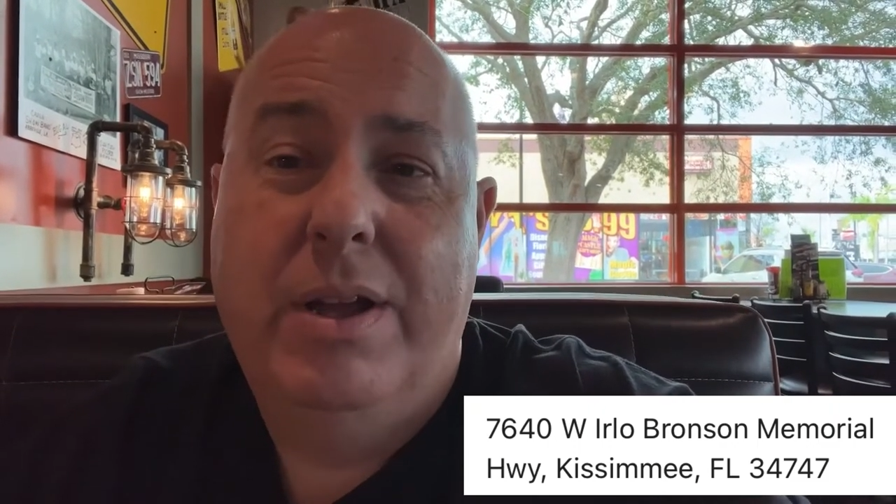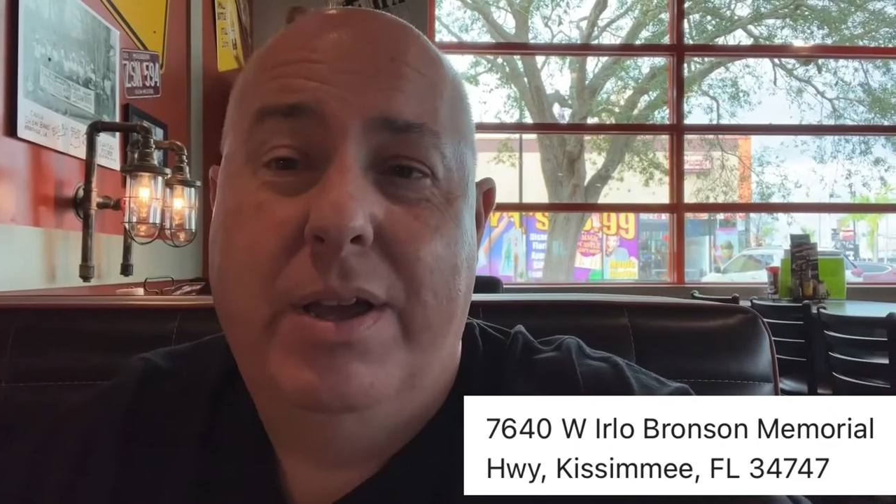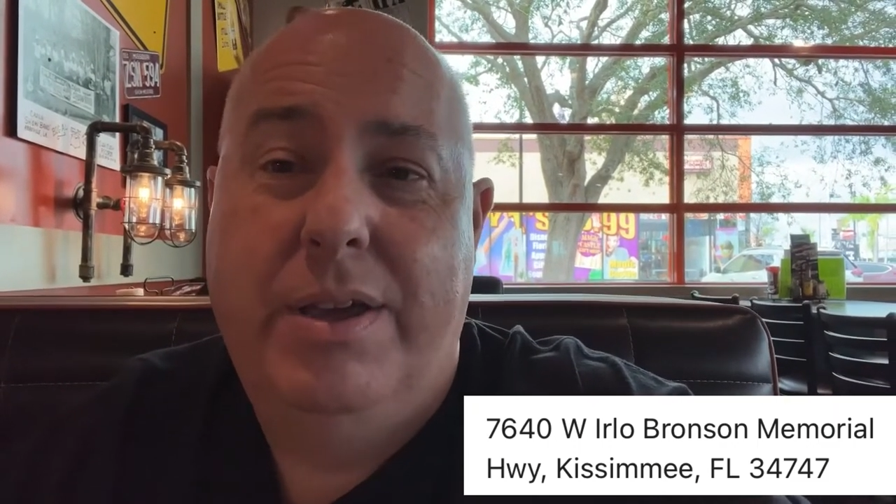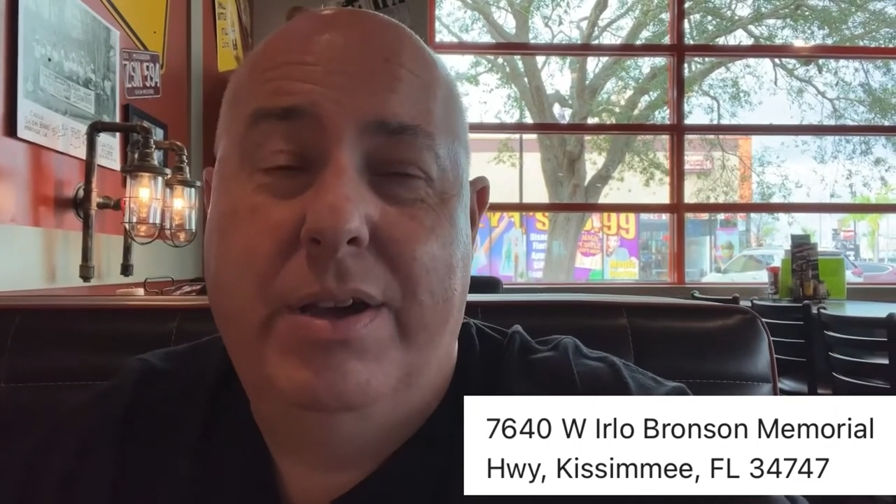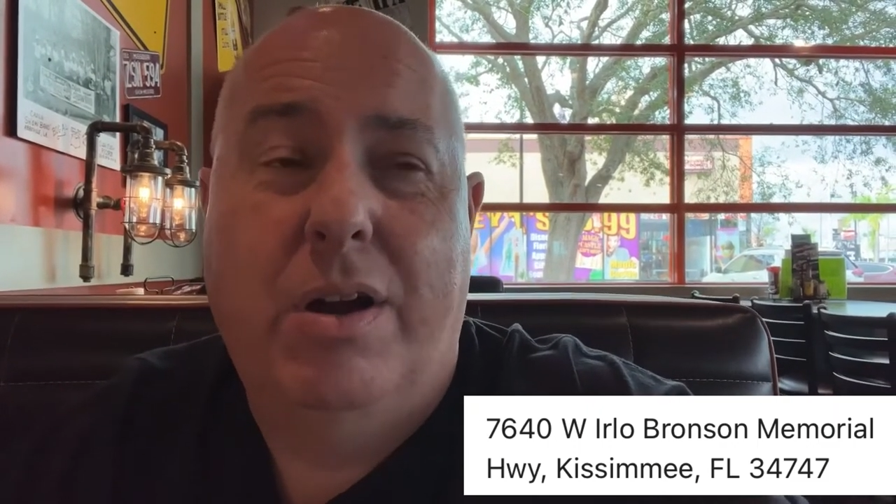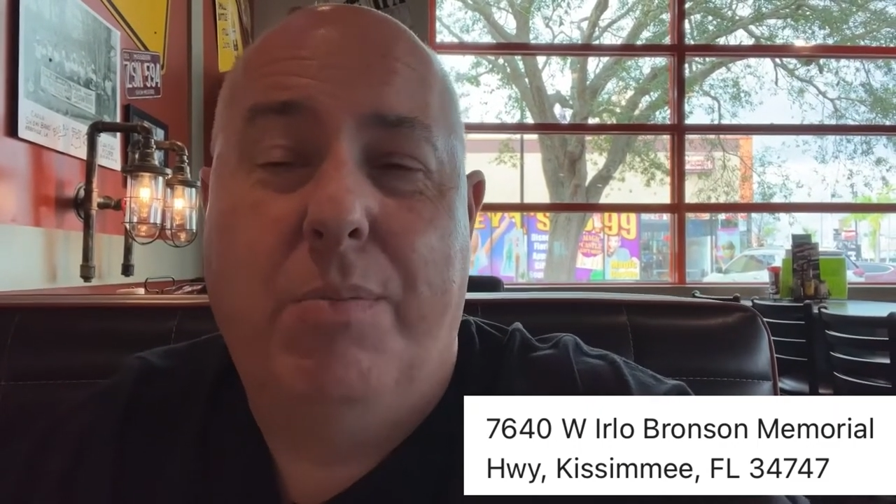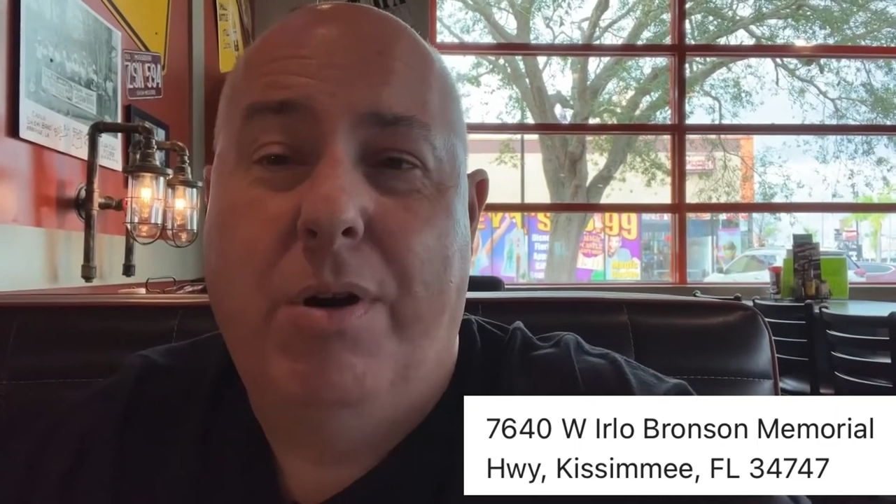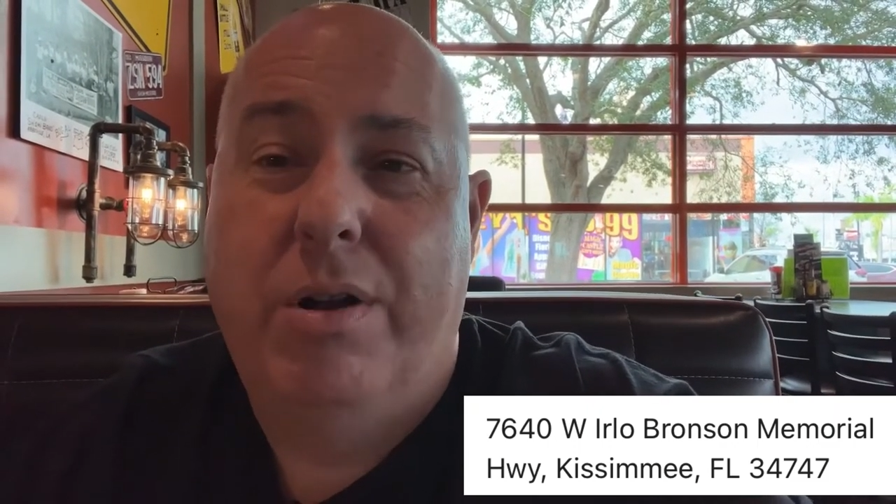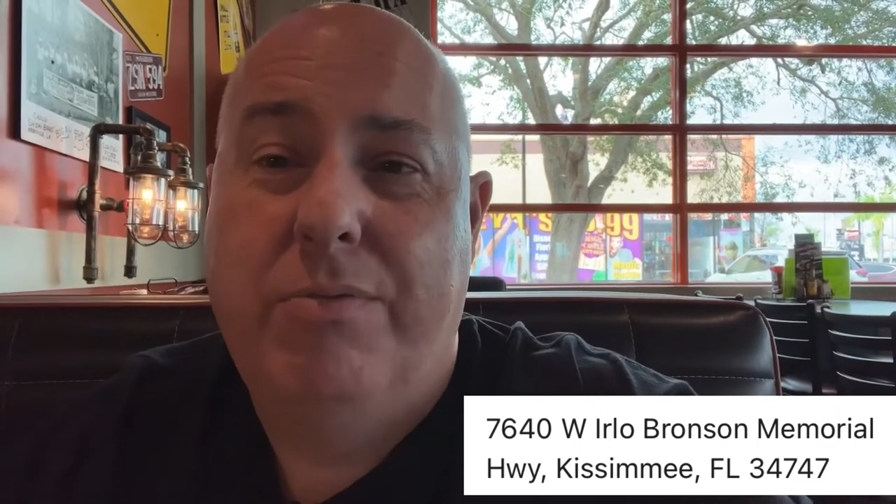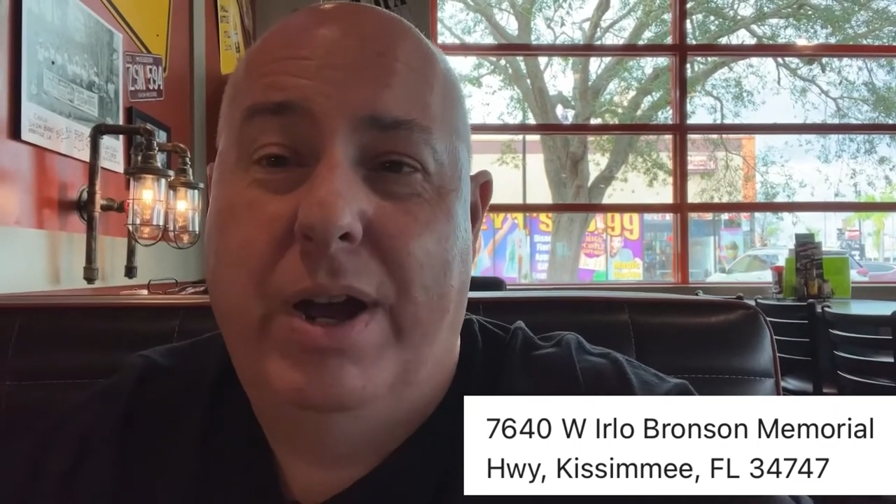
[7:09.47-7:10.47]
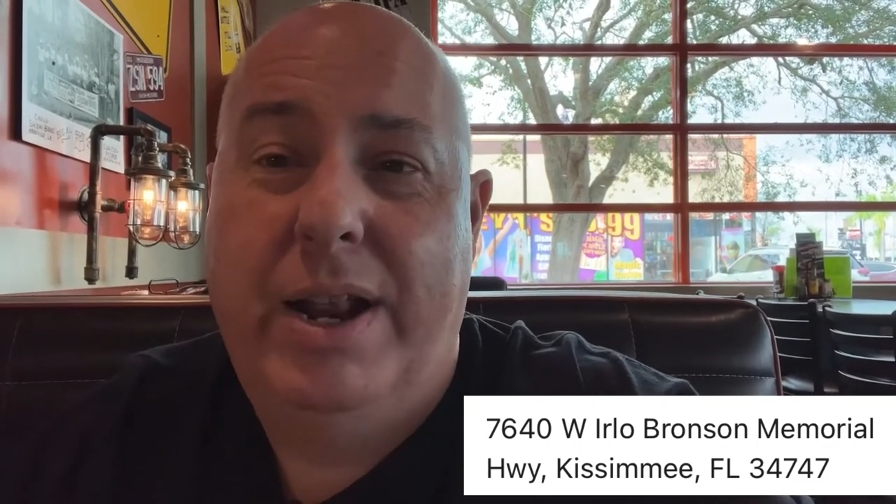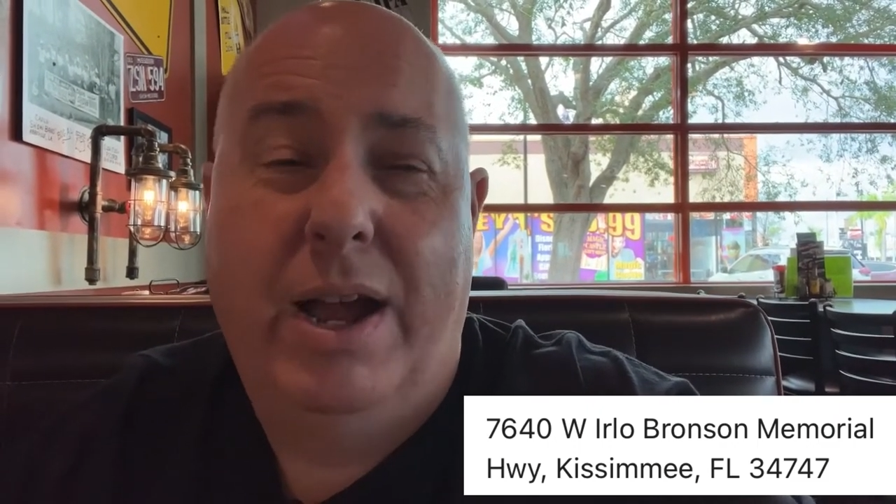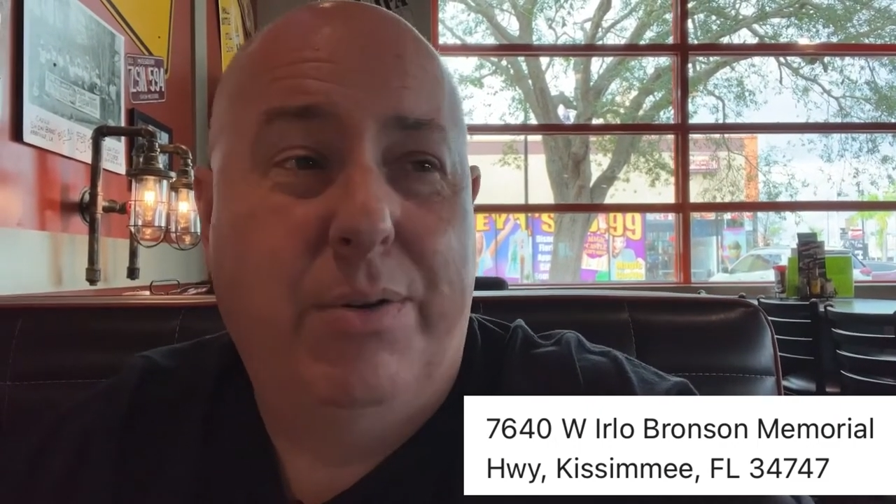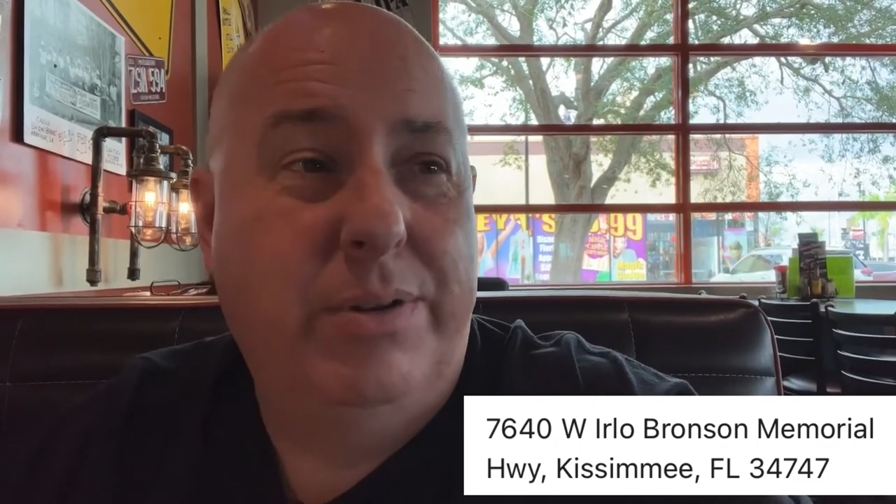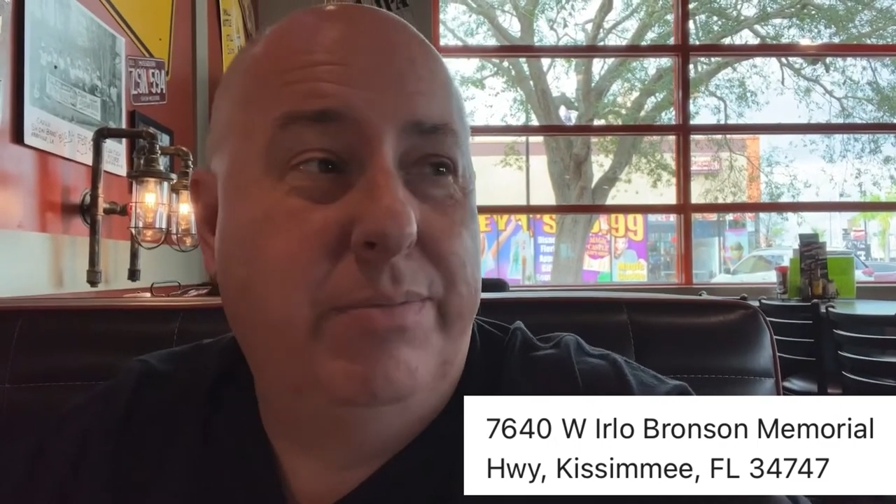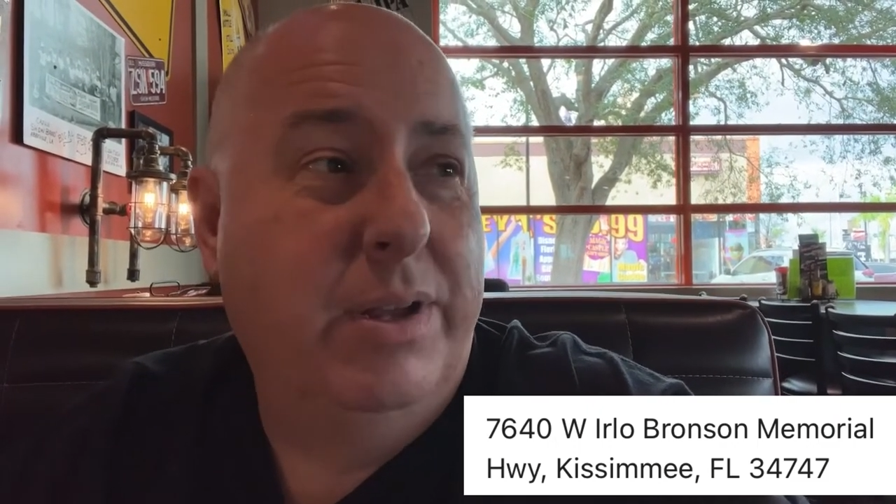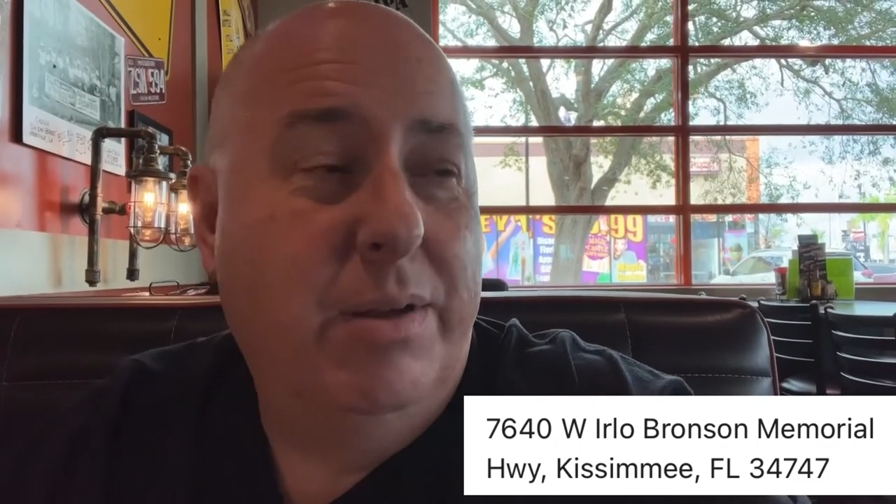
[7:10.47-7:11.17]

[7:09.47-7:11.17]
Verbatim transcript: You can come on right out and